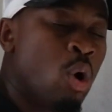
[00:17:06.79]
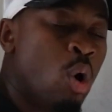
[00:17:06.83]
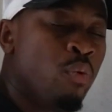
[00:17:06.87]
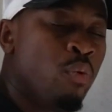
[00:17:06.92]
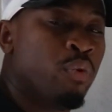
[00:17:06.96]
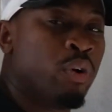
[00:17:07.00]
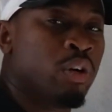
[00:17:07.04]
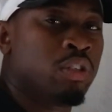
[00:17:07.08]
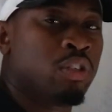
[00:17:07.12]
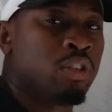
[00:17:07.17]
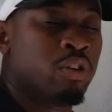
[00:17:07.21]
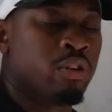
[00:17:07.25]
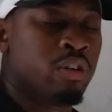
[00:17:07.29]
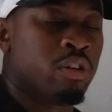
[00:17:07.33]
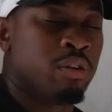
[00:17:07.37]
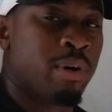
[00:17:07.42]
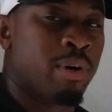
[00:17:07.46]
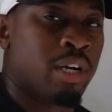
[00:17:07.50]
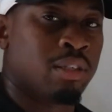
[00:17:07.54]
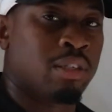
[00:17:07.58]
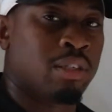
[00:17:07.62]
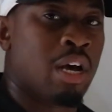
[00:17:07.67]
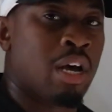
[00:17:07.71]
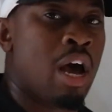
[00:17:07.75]
over a certain
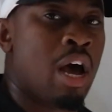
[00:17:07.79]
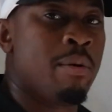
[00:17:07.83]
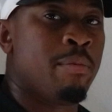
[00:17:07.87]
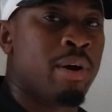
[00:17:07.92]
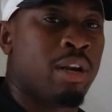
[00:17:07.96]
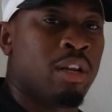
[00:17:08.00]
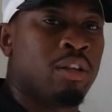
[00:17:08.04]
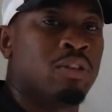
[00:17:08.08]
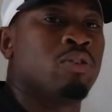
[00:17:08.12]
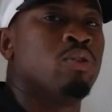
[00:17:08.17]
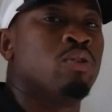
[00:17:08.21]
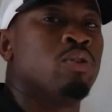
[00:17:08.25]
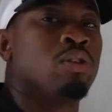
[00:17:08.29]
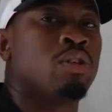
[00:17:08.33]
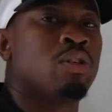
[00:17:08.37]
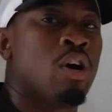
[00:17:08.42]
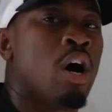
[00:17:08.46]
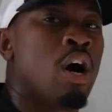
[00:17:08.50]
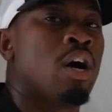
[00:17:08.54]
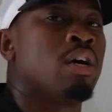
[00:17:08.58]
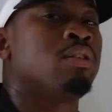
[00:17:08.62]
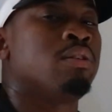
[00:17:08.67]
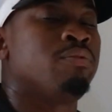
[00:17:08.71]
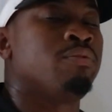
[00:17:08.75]
amount of time at a certain
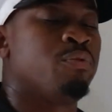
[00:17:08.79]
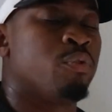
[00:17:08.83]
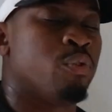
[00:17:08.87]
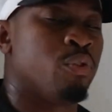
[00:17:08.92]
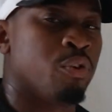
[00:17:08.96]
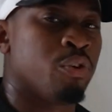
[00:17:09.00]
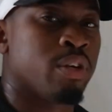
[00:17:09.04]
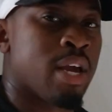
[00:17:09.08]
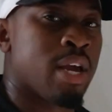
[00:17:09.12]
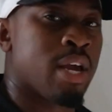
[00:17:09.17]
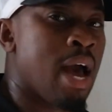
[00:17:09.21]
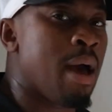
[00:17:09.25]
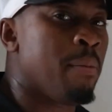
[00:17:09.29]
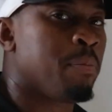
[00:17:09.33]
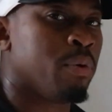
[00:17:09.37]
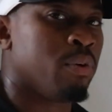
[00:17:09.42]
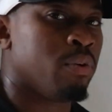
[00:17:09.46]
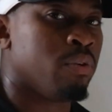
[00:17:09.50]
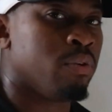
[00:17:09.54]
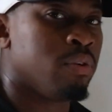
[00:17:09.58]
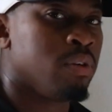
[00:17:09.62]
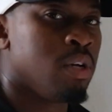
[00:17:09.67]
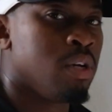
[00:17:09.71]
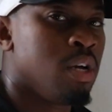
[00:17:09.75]
cost for their
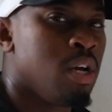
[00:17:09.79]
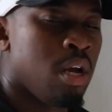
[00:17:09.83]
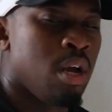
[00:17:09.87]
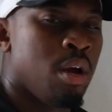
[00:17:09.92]
capital.